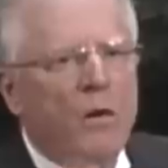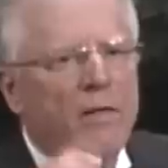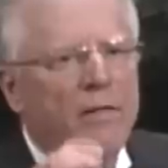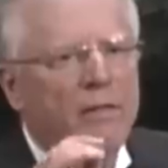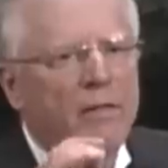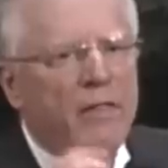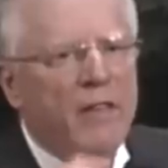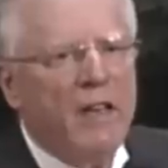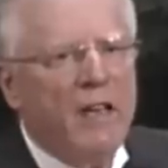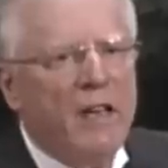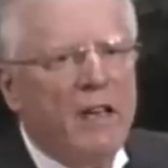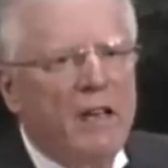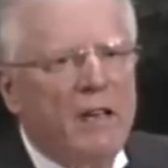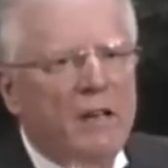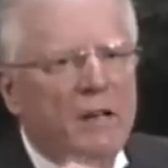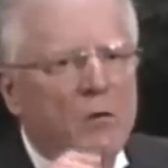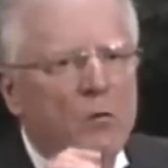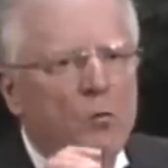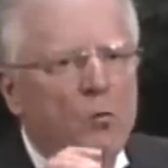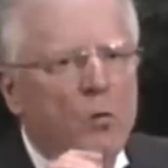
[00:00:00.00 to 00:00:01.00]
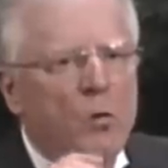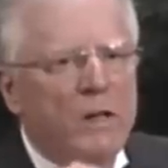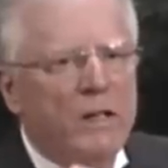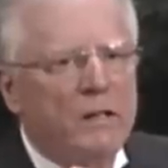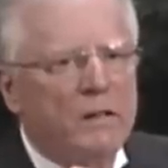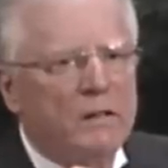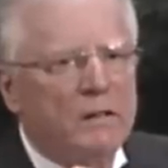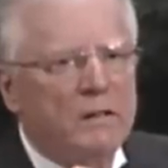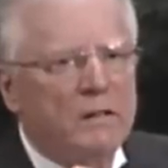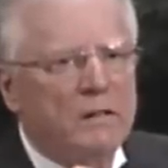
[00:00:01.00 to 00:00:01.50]
when they
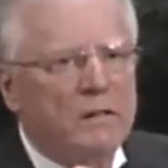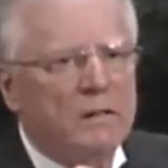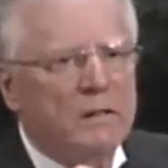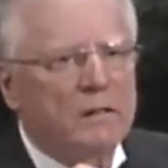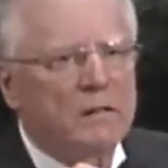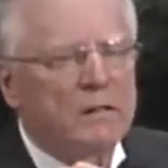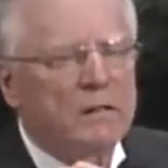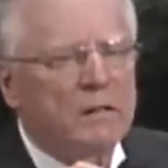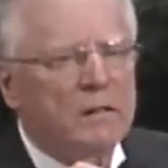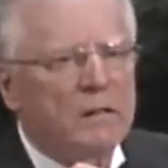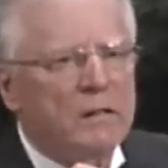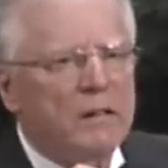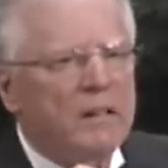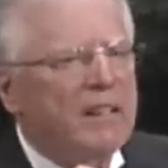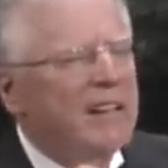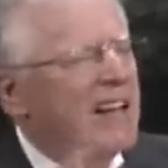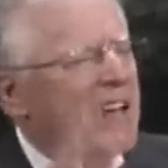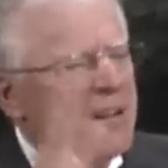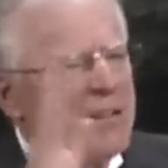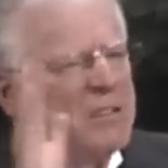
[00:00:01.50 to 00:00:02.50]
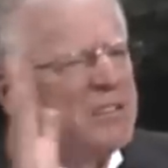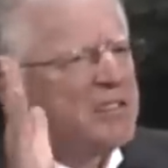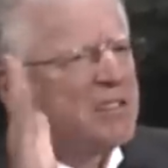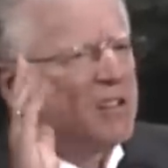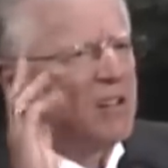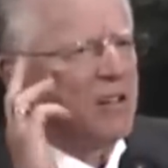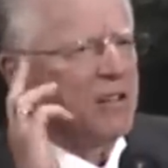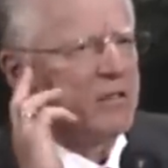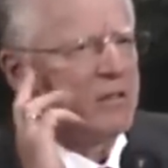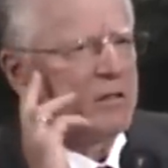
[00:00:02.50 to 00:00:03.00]
will. And how does
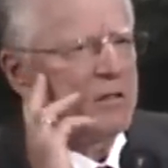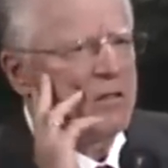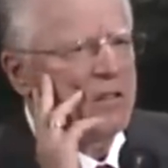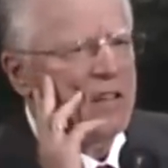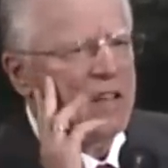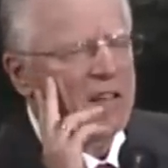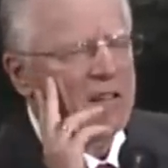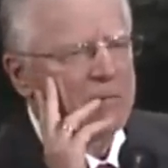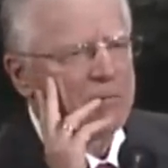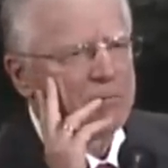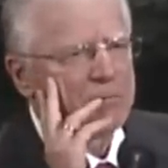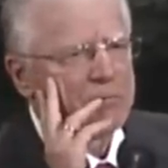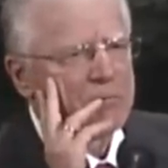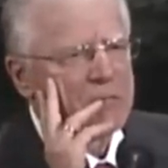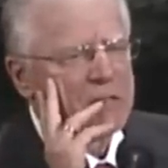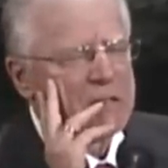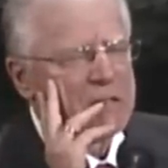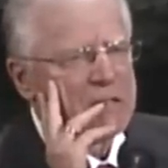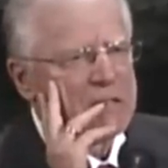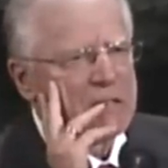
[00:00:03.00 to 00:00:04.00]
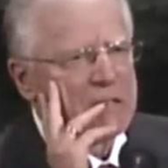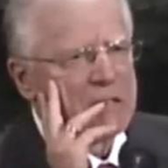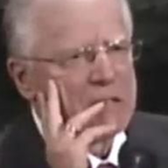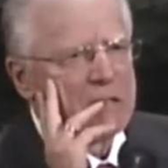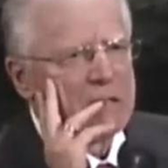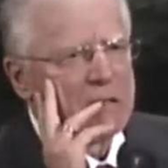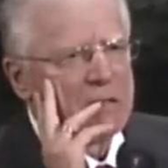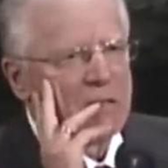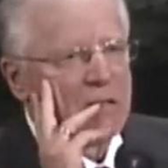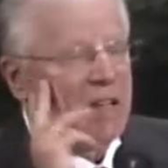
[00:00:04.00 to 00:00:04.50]
God do that?
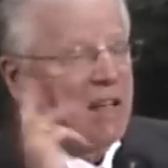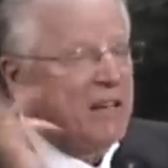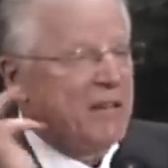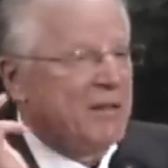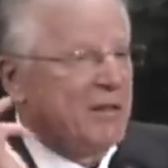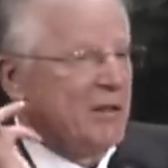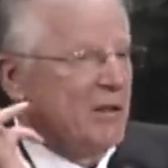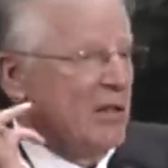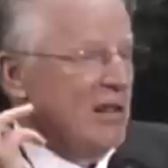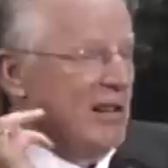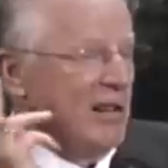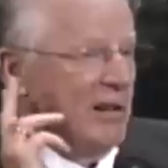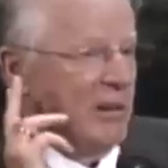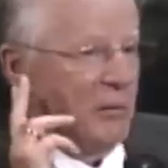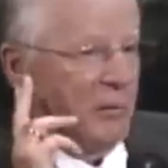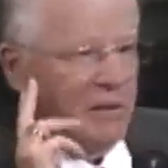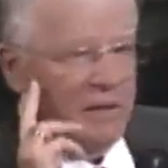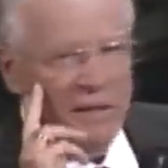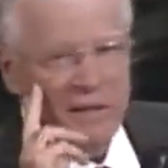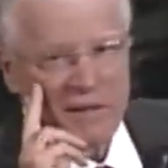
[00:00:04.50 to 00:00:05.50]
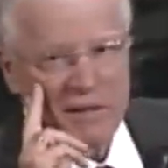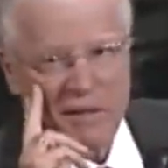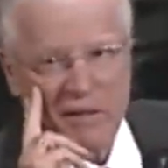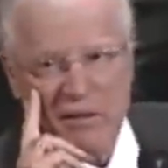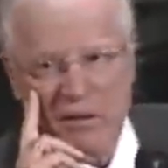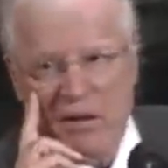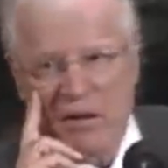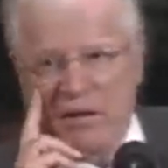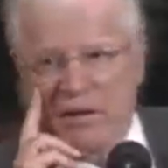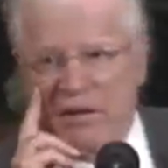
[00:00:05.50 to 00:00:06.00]
Well, I don't know all the ways
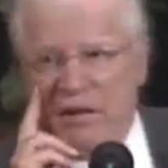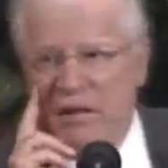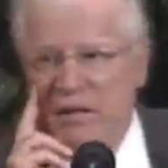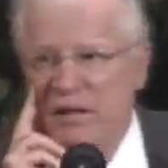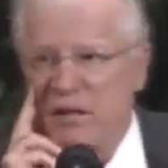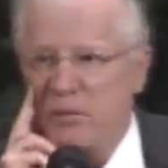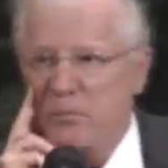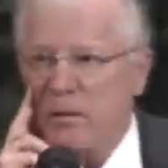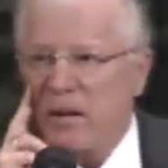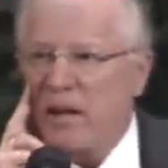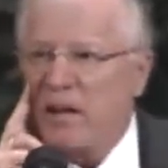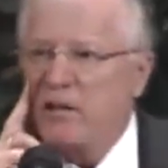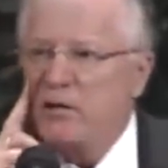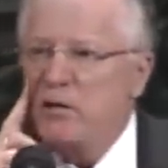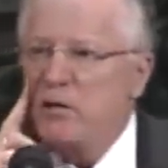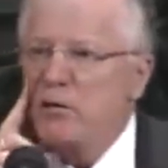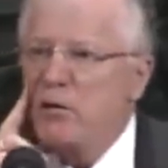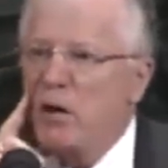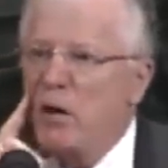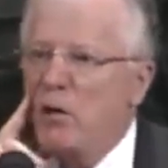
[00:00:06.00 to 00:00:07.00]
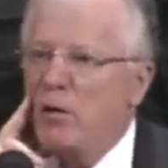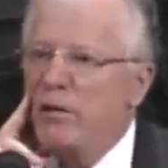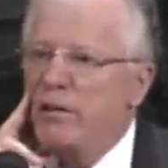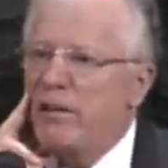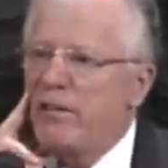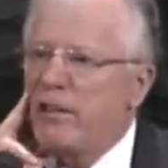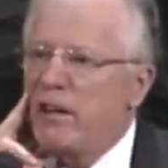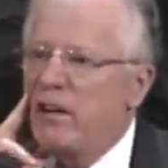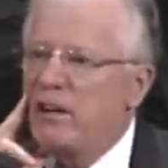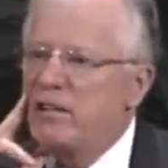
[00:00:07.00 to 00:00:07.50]
that God does it, but I do know
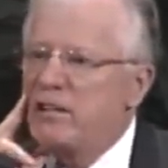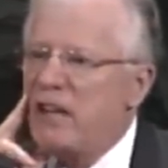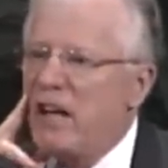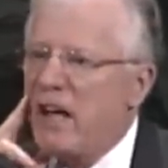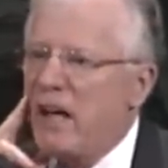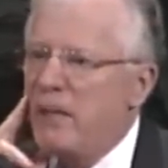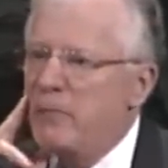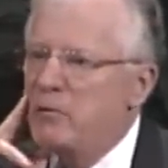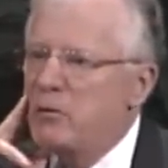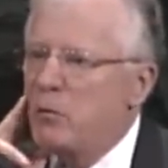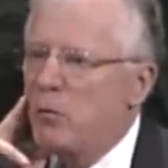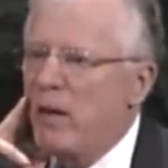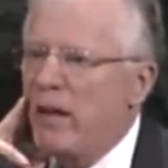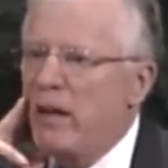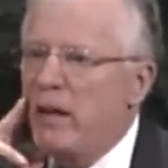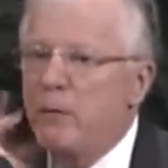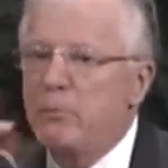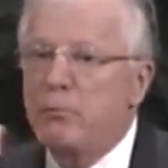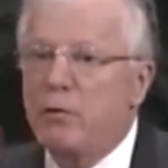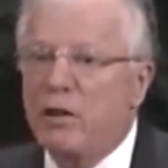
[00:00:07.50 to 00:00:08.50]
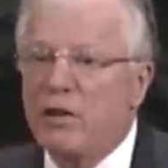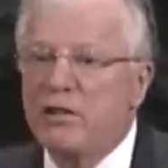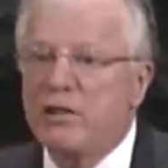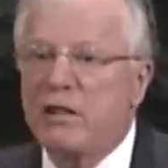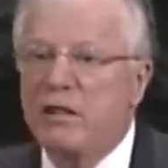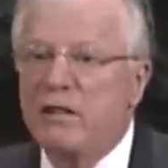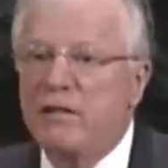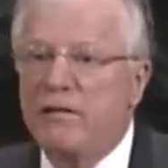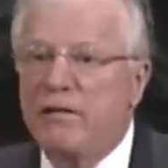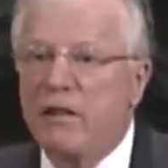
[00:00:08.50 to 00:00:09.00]
that there are times when a
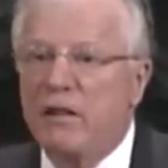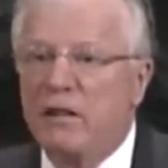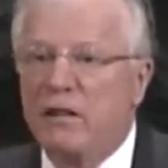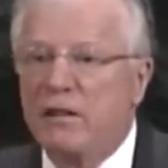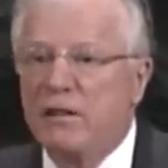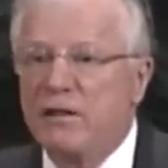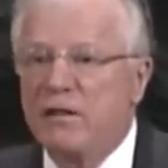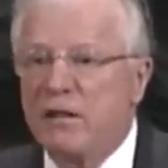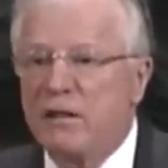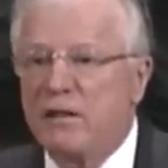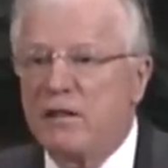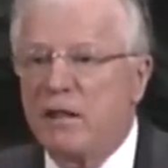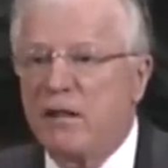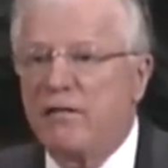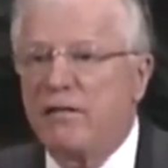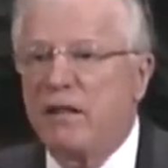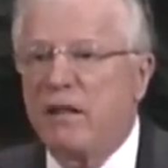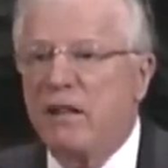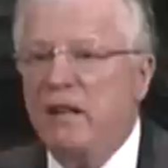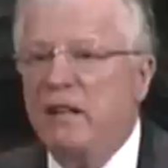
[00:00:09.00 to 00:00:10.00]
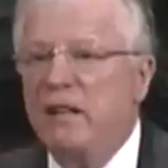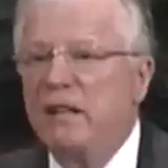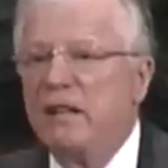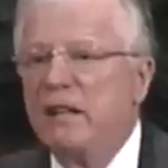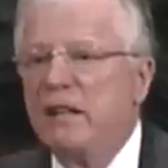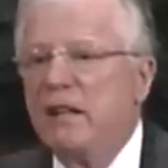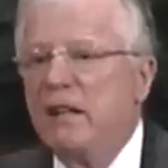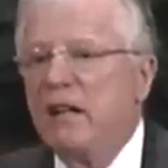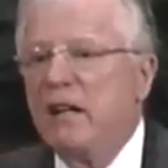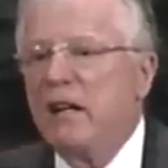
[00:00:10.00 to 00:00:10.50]
person feels as if he
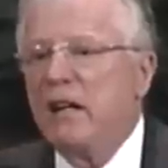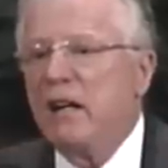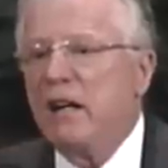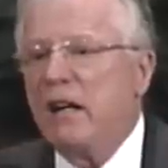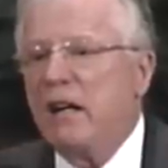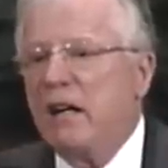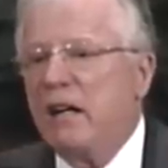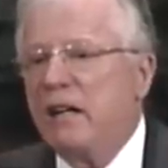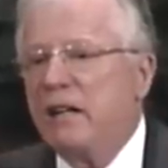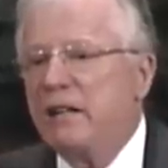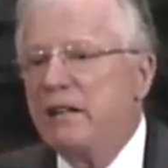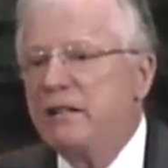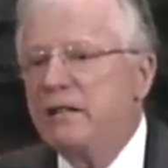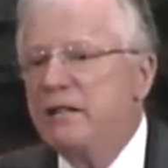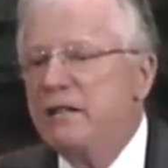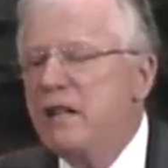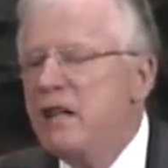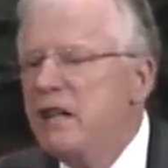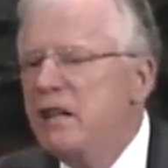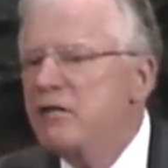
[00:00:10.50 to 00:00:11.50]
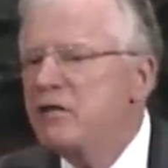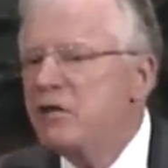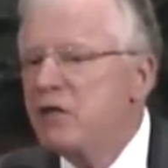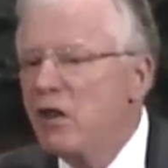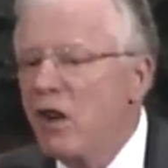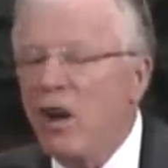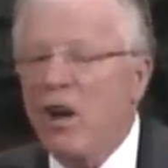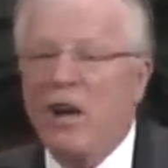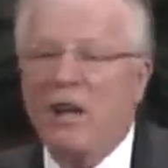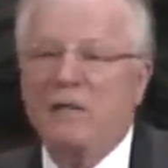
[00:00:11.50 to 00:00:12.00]
needs
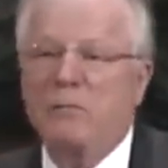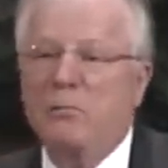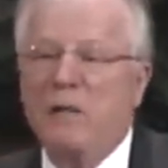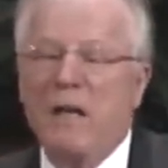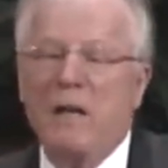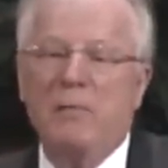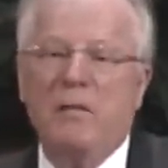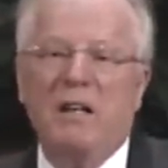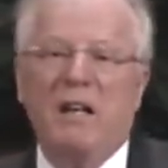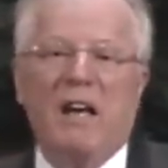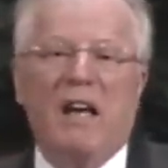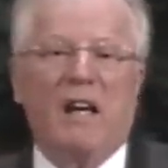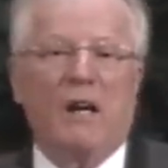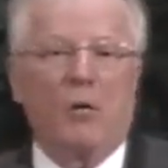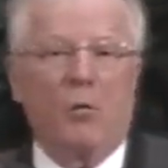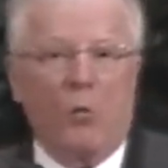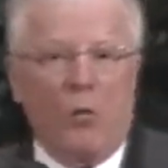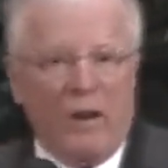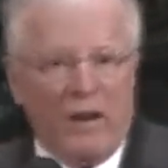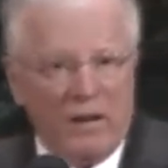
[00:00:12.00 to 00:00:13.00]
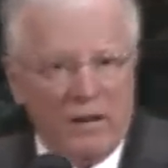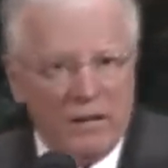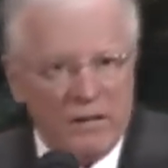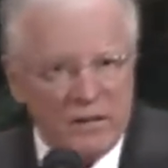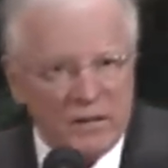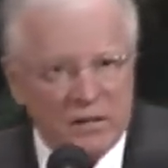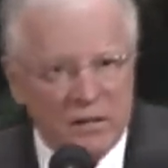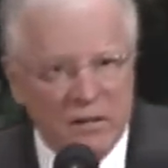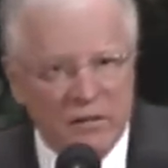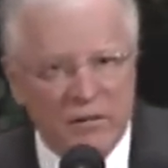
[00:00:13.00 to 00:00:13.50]
God, maybe an
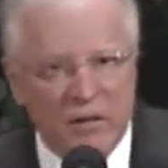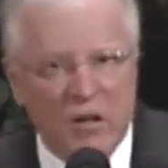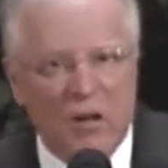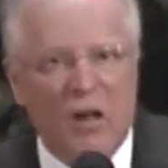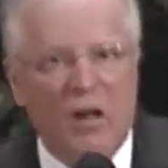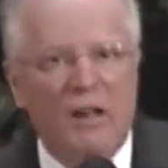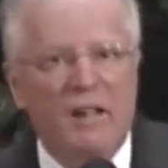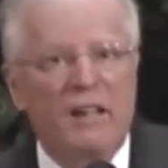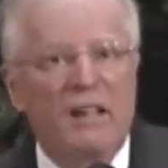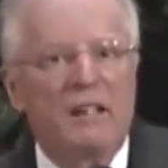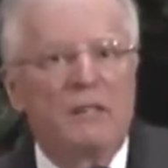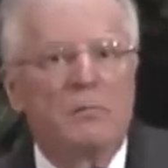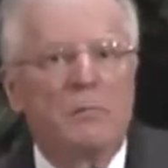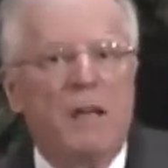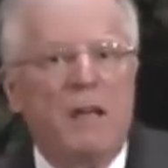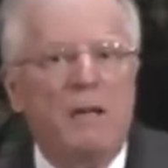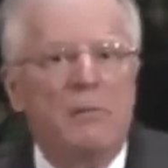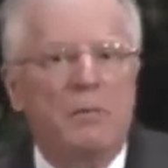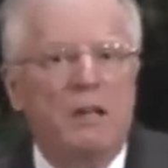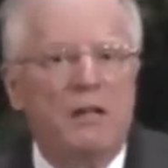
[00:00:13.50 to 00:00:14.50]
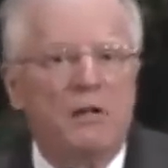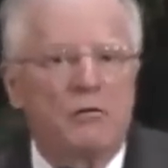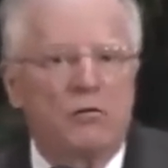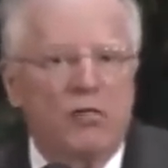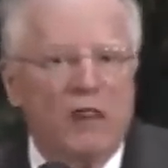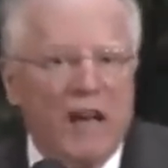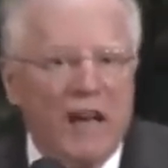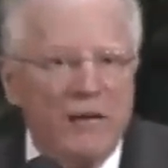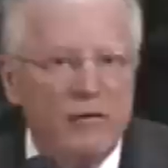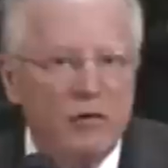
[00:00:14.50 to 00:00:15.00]
awareness of God. It may be
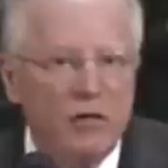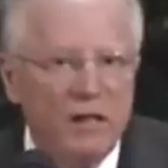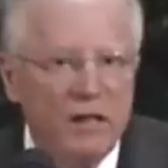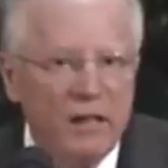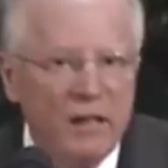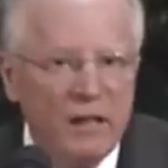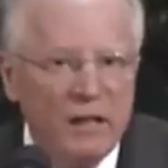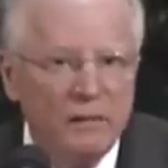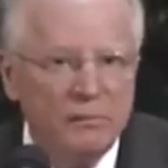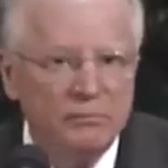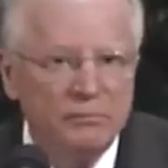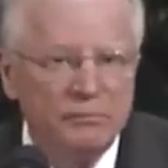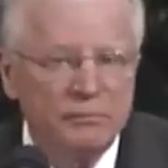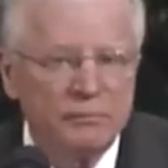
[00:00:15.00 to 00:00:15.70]
tragedy.